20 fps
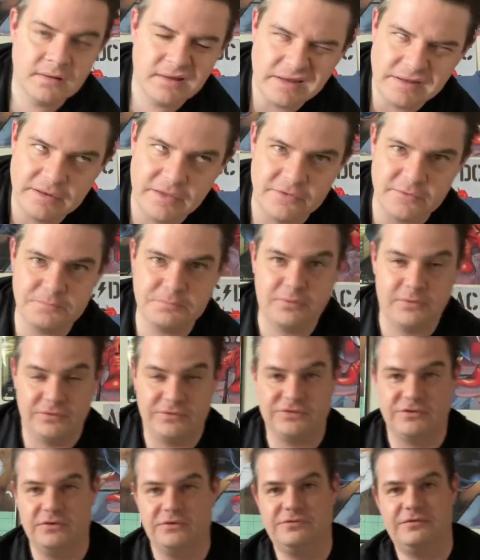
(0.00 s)
Another
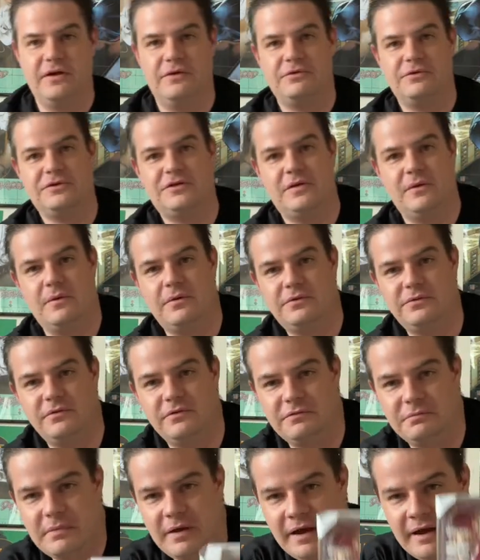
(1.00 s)
personal favorite character
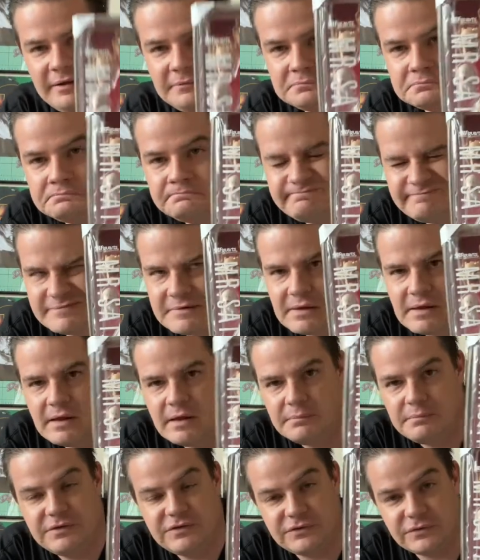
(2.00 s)
of mine,
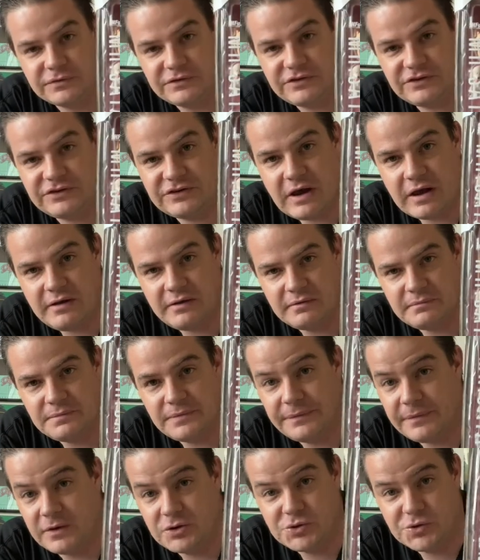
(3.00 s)
Mr. Satan.
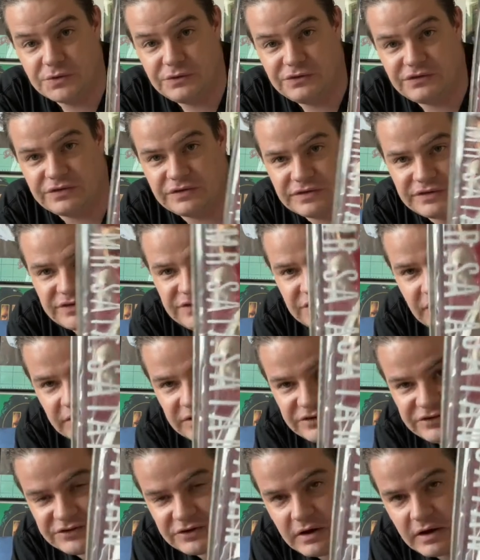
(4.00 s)
Introduced in the
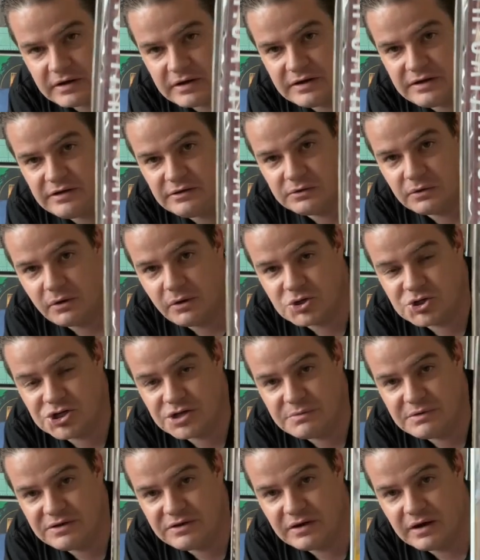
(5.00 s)
Cell Saga, he
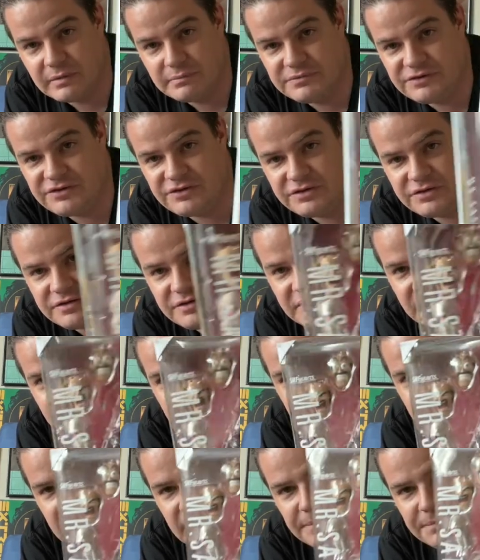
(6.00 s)
largely becomes the
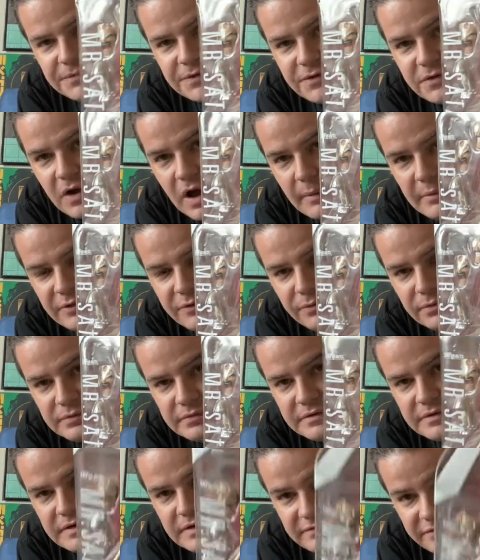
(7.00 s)
comic
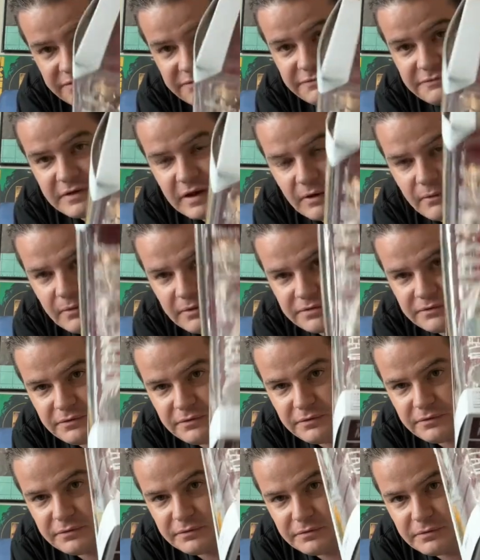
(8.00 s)
relief
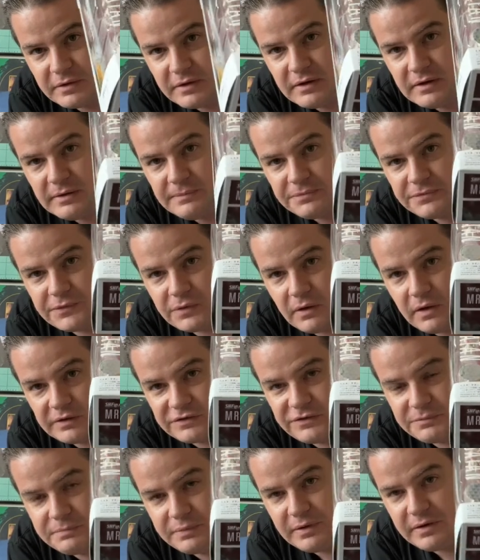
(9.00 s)
character who
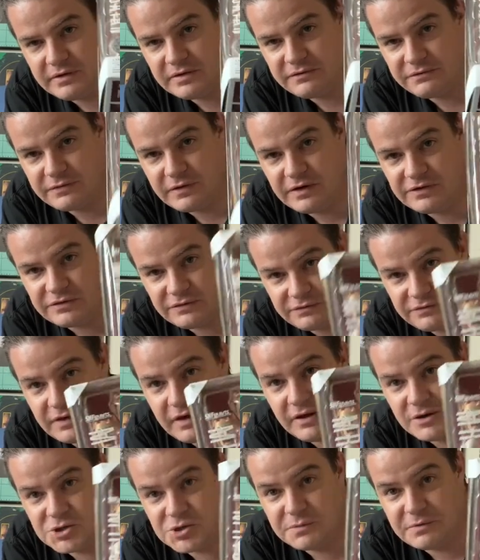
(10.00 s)
talks big in the face of
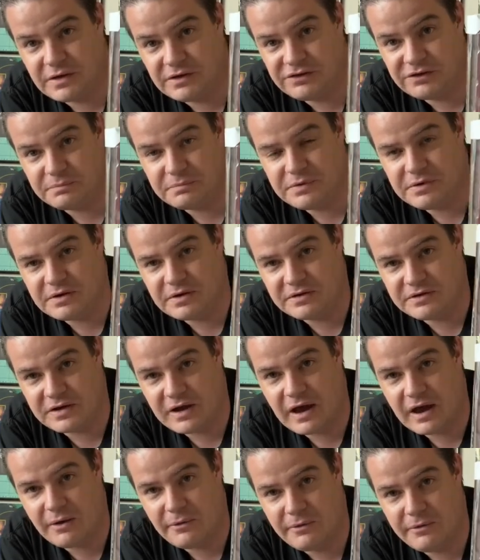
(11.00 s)
danger but ends up being a
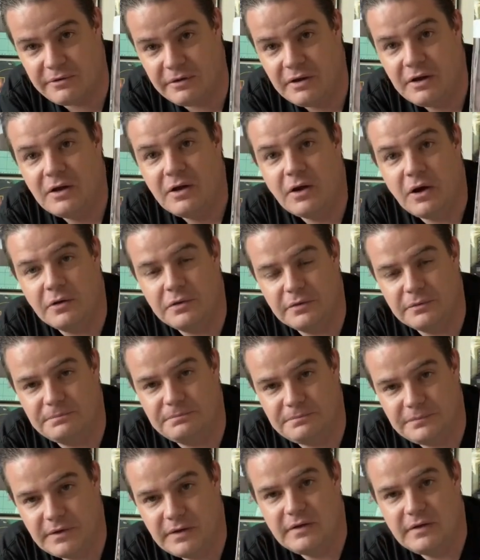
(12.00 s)
coward,
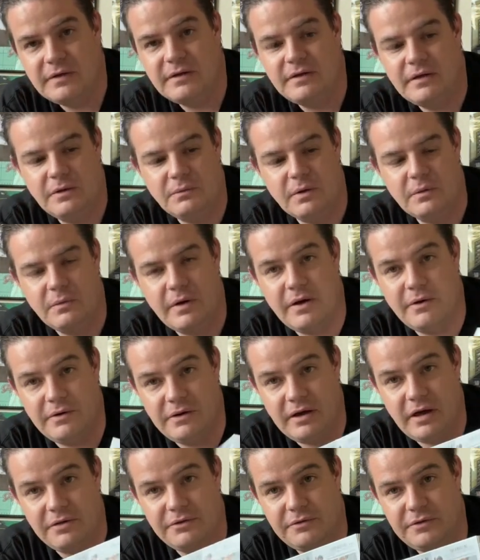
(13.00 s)
although in one way or
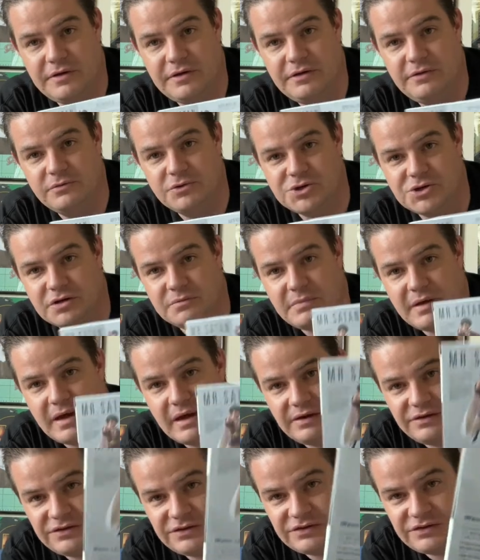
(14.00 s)
another, he usually
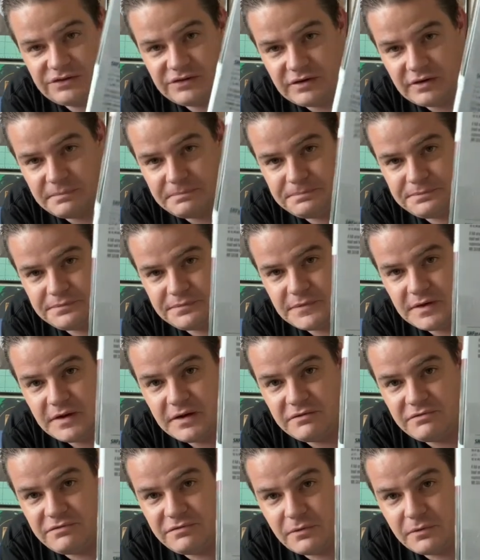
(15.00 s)
manages to
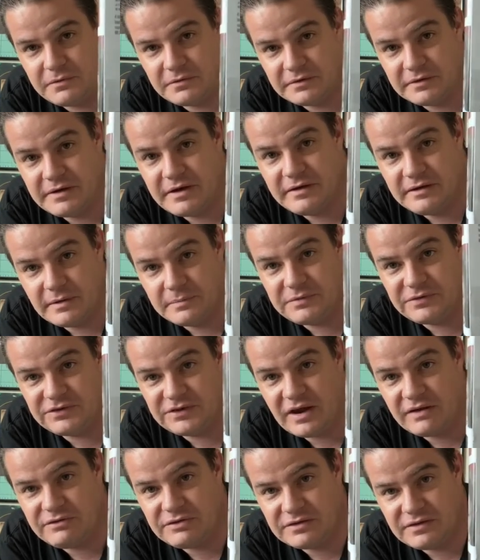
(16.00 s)
inadvertently end up
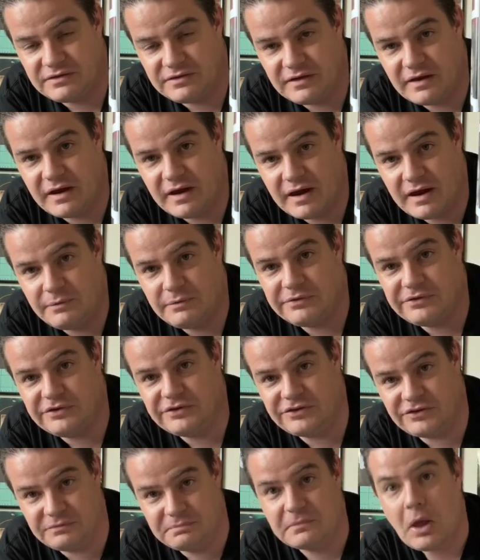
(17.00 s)
saving the day, which
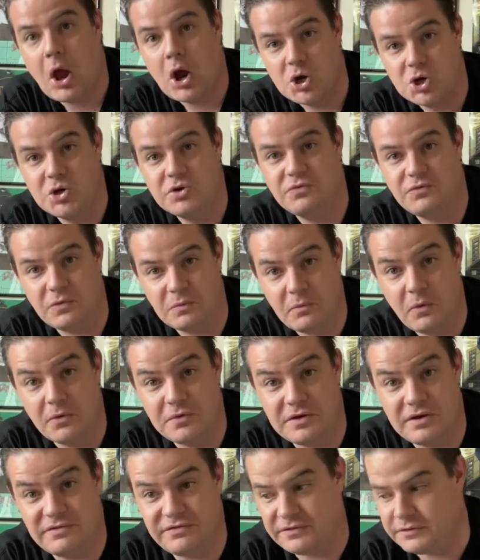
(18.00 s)
is good for more
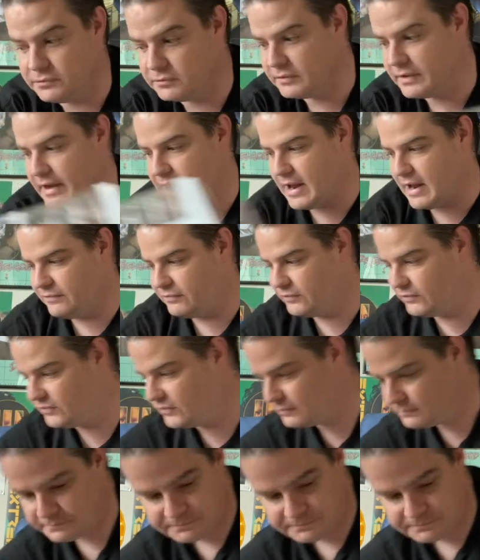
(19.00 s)
than a few laughs.